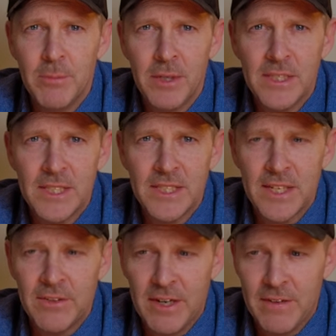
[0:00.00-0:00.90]
but since I
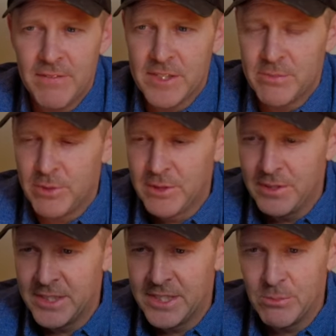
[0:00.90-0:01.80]
don't have this one,
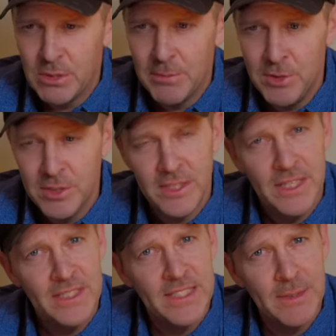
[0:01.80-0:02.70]
this is the one I'm using today
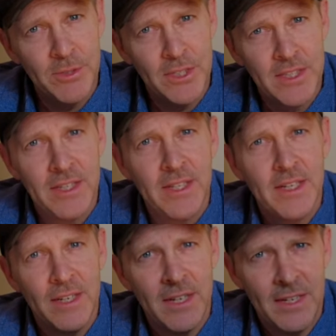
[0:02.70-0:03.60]
as a subject.
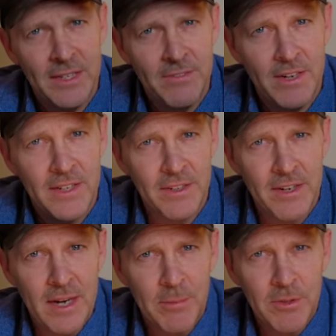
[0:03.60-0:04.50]
I need to find another
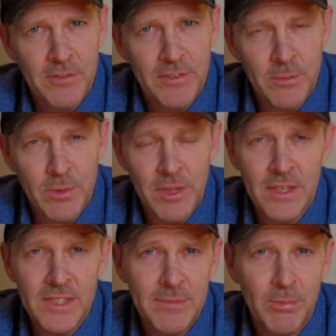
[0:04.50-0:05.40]
camera to film with, and
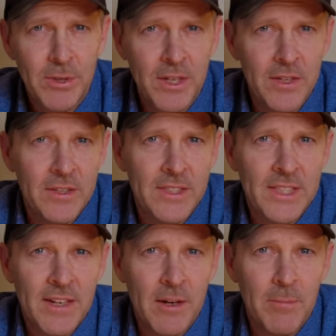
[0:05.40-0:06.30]
this is pretty good
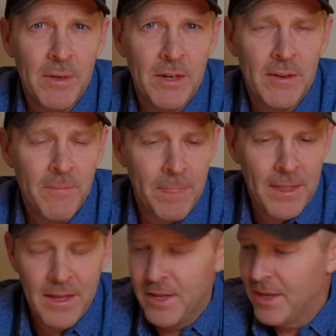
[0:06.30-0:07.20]
setup. Um,
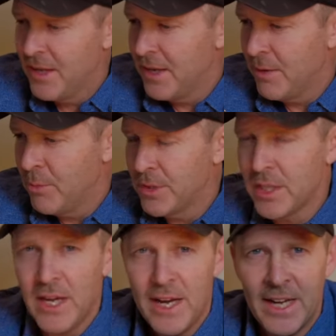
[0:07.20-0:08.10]
with the
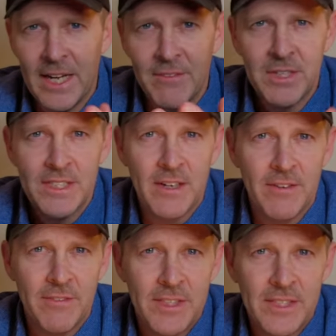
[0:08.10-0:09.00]
lighting and every
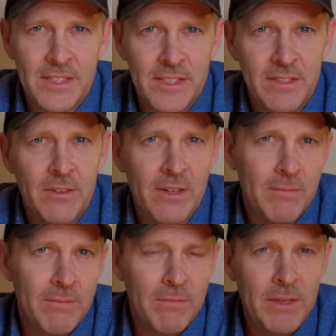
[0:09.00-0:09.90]
stuff, it's it'll
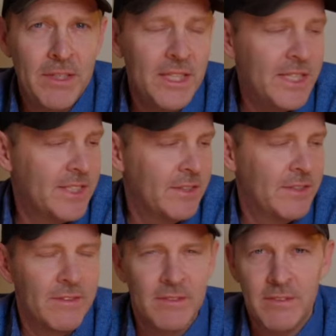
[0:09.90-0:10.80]
be decent.
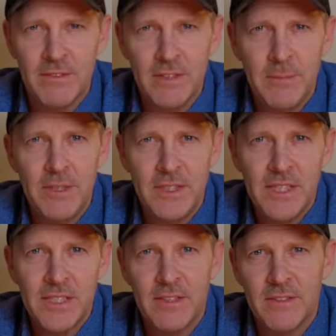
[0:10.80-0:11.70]
It'd be
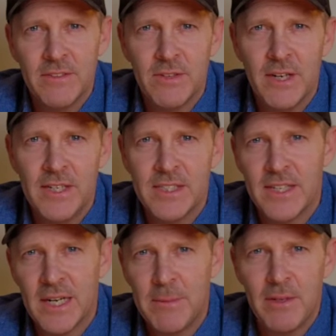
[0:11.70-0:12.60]
decent, right? It's
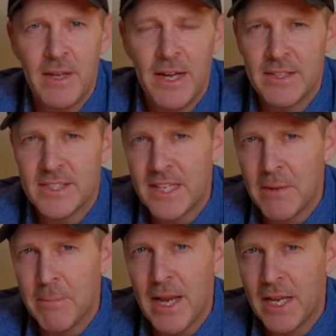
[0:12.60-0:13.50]
not going to be like
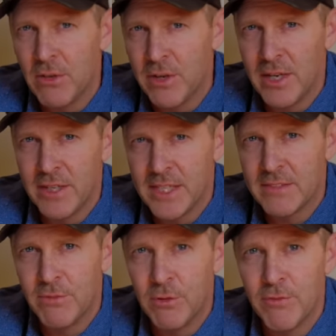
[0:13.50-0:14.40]
cinematic looking, nice
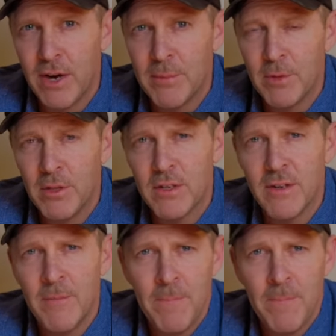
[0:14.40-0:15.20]
full frame look,